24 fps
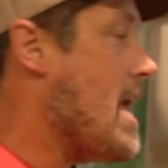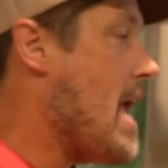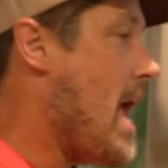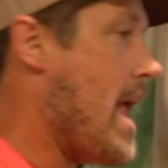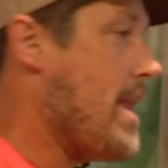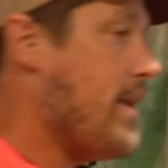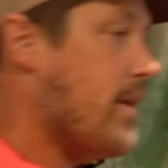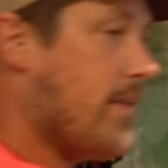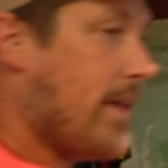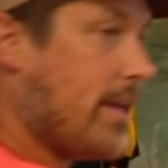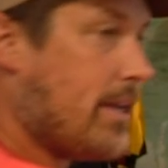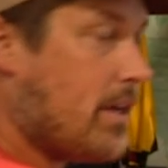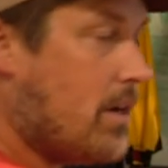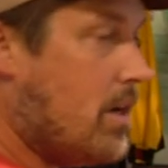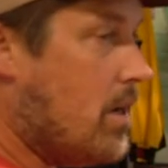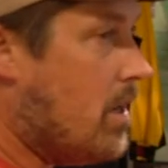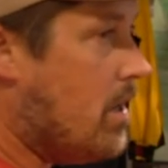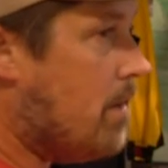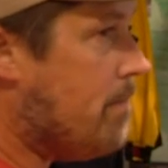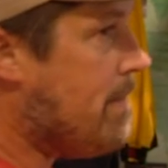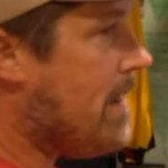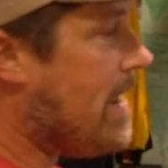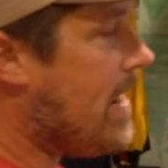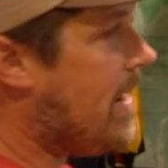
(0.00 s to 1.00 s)
and you're like,
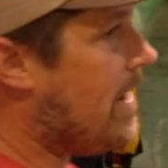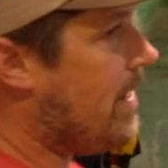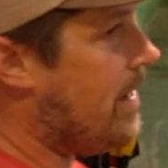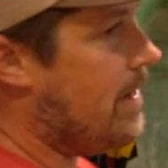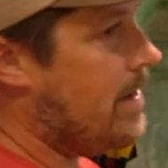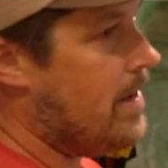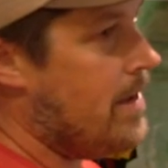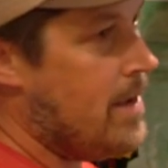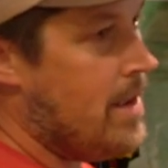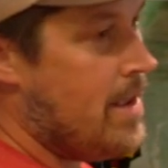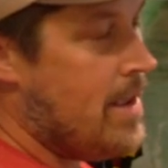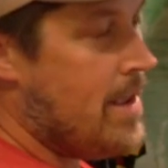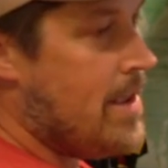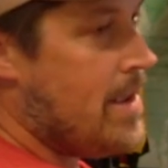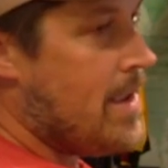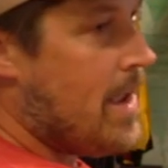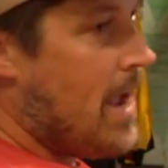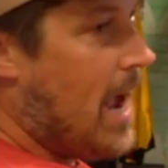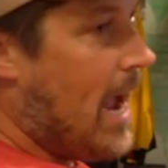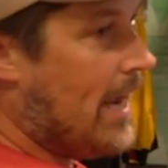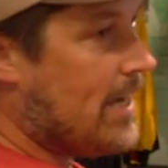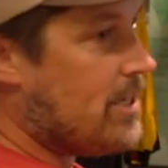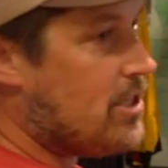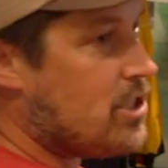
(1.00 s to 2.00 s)
oh man,
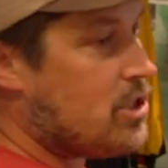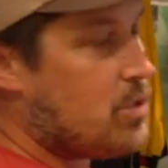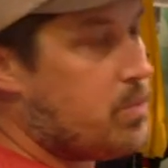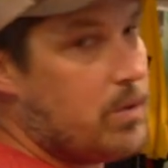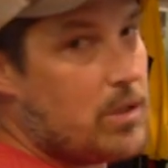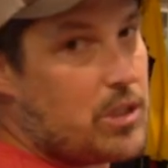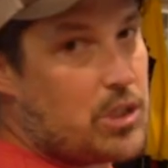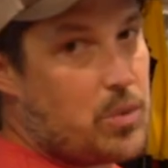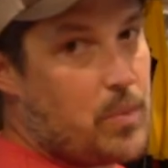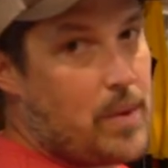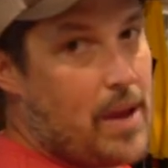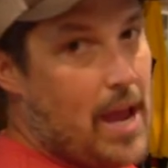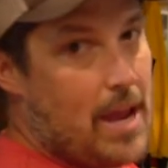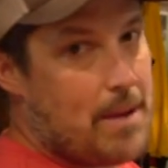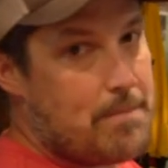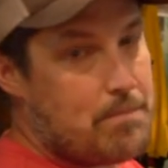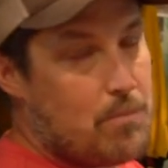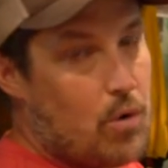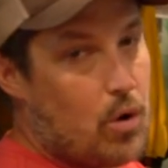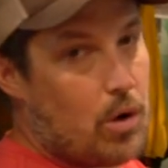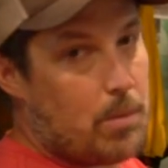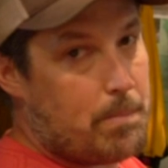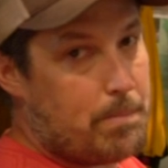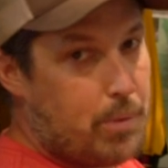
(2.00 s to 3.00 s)
I just wish we had
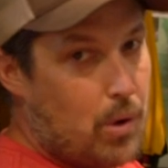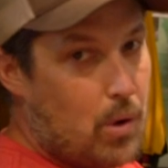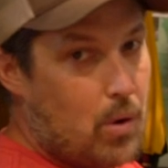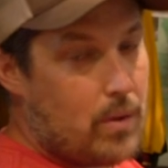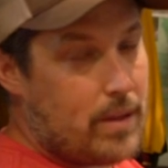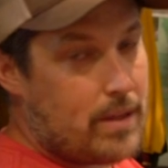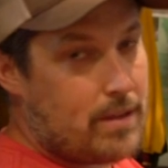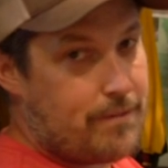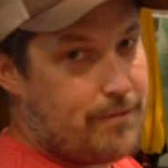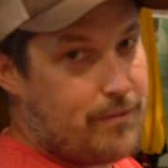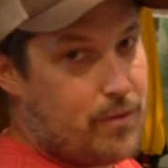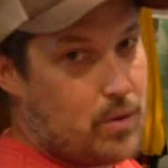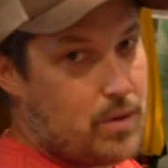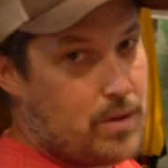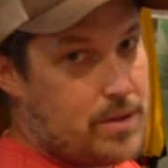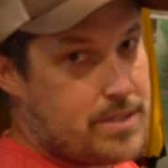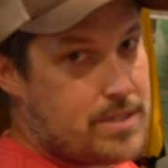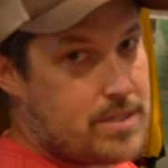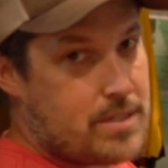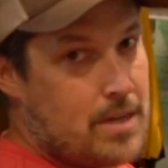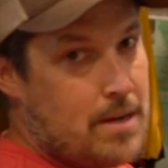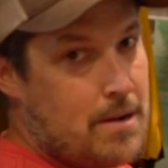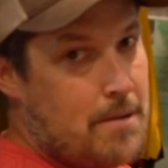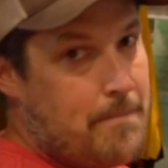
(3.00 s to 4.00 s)
more pulling
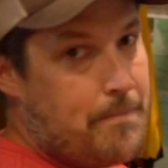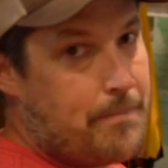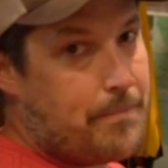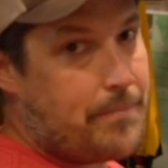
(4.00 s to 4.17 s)
force,